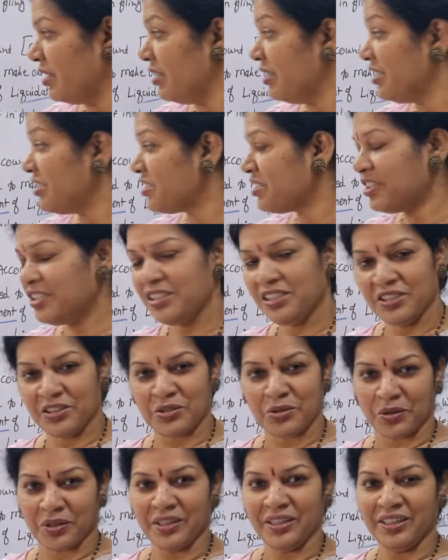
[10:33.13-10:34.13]
List E
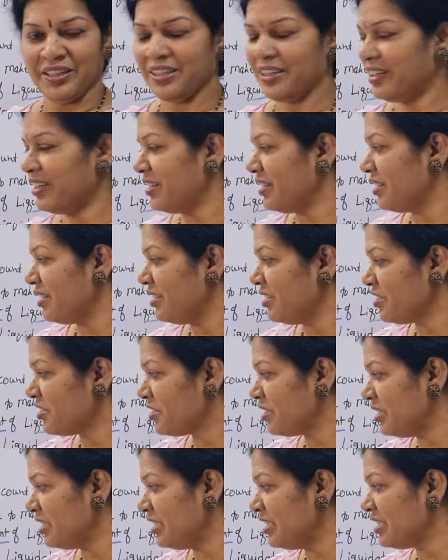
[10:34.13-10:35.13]
is
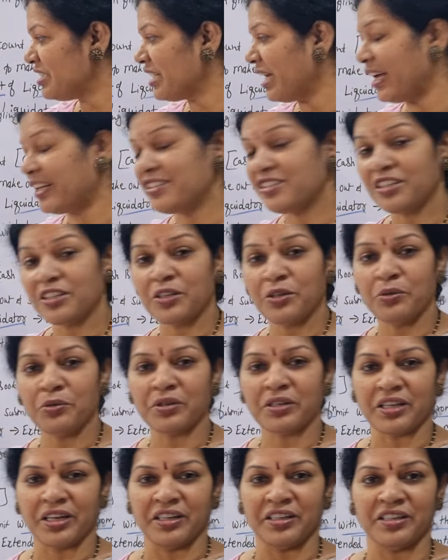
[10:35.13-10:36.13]

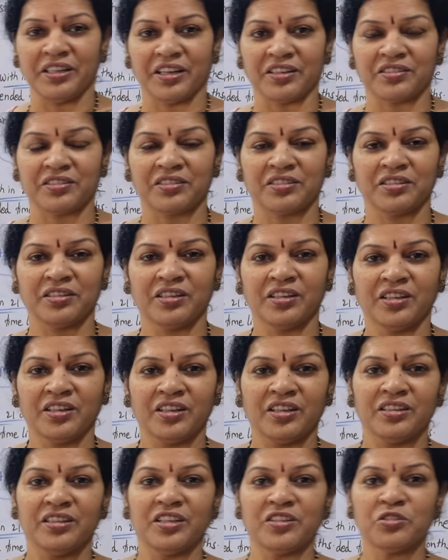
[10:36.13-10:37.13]
unsecured creditors.
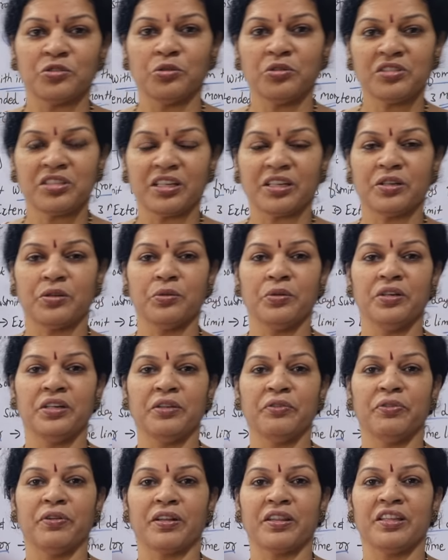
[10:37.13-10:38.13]
There is no
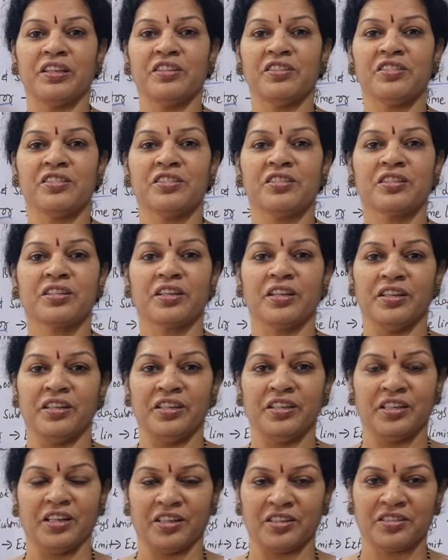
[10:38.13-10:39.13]
security for these
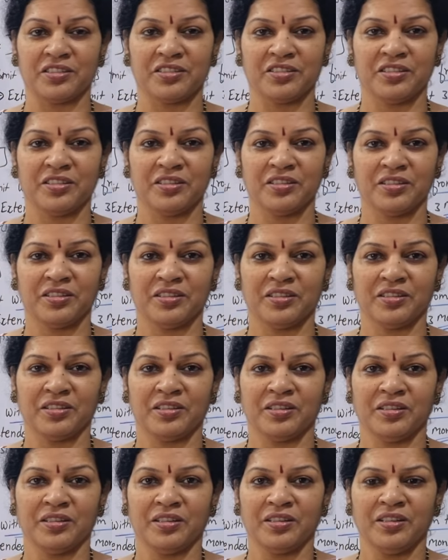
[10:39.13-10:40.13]
creditors.
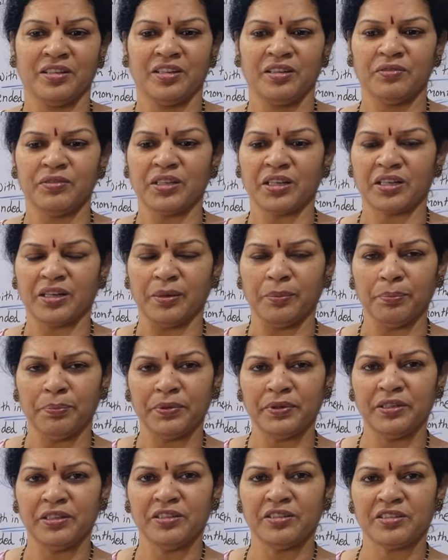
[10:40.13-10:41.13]
The
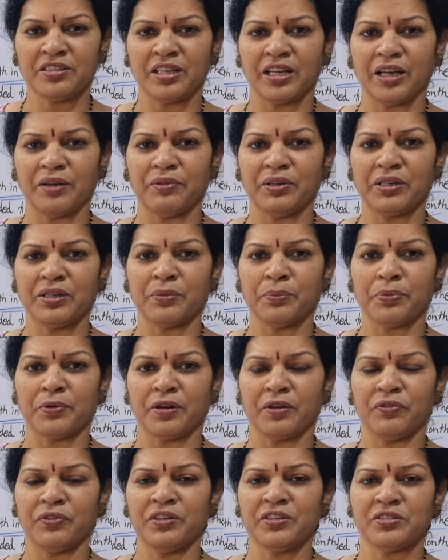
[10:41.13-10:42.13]
company is having
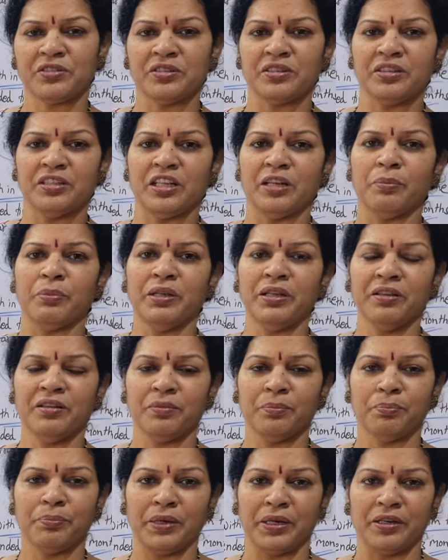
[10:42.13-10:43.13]
profits, they will
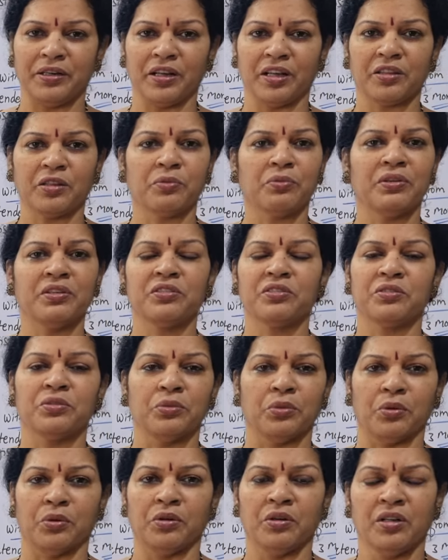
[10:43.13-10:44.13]
be paid. Otherwise,
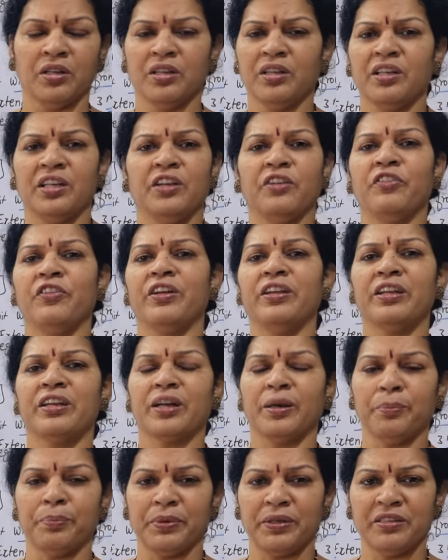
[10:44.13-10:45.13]
no. If any
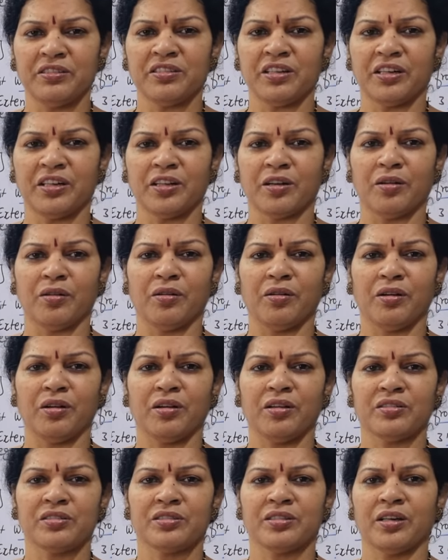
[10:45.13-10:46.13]
company is under
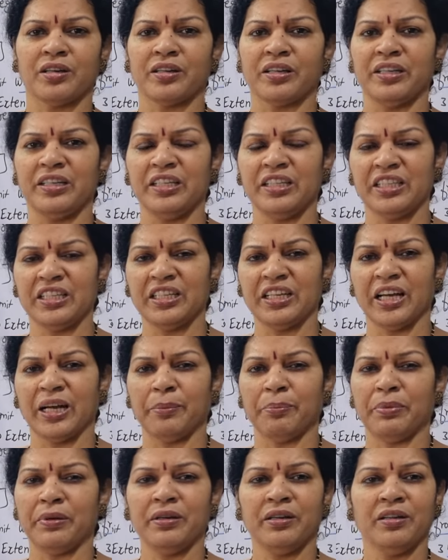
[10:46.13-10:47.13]
loss or anything
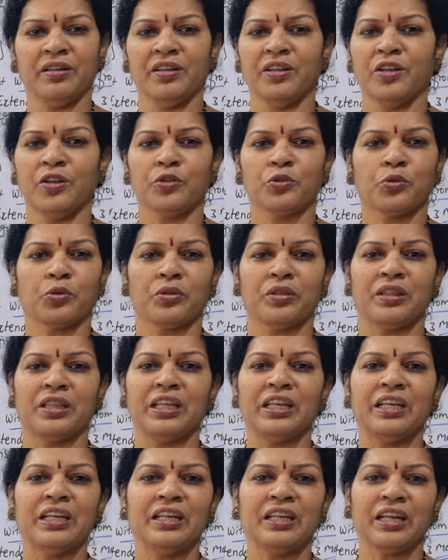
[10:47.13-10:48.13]
happened, so
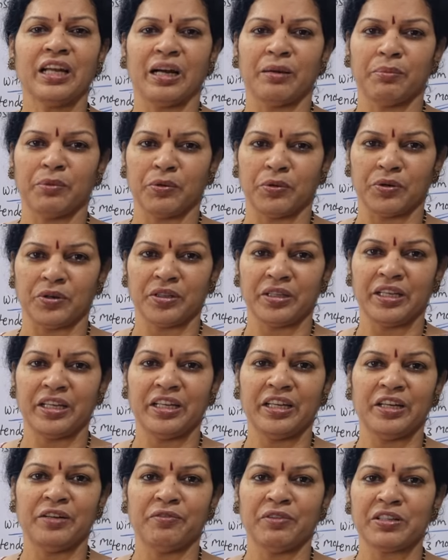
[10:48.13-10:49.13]
their amount,
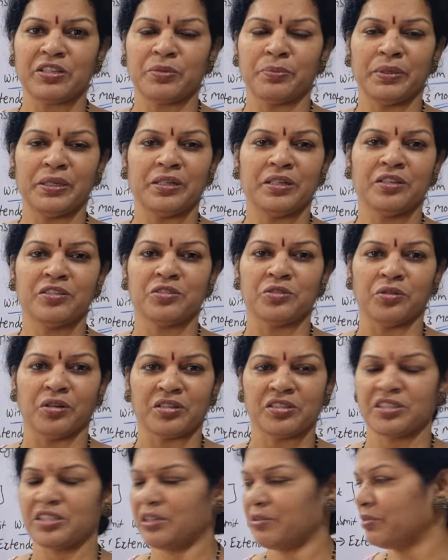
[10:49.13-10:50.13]
their investment is
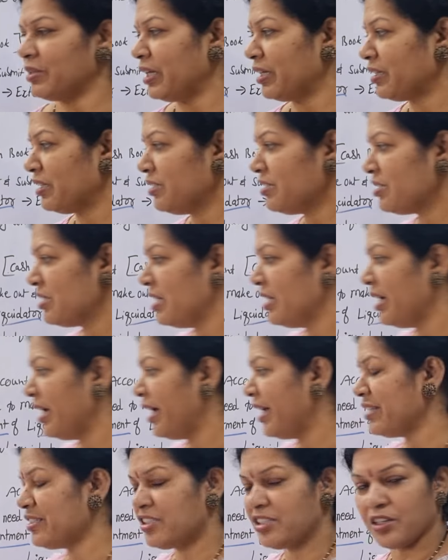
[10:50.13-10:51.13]
not safe. That is
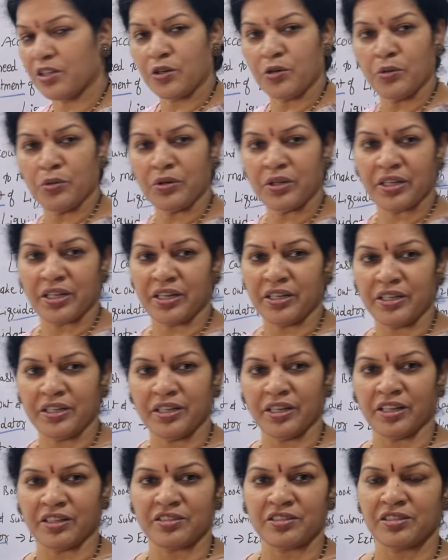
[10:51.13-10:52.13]
unsecured
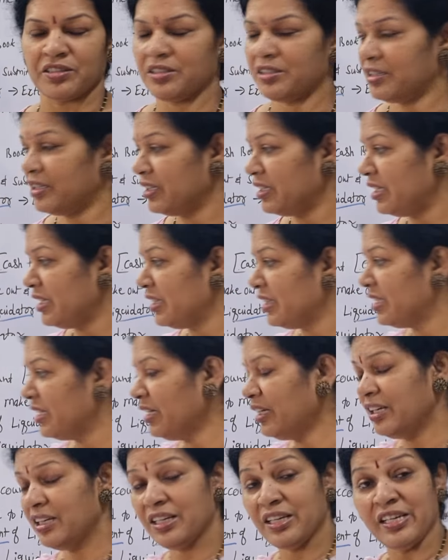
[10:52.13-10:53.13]
creditors in
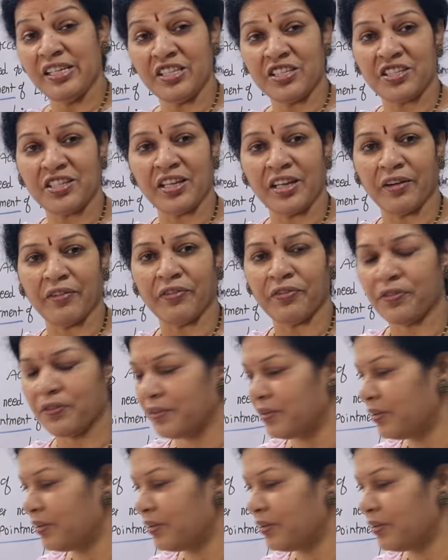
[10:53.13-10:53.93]
the list F.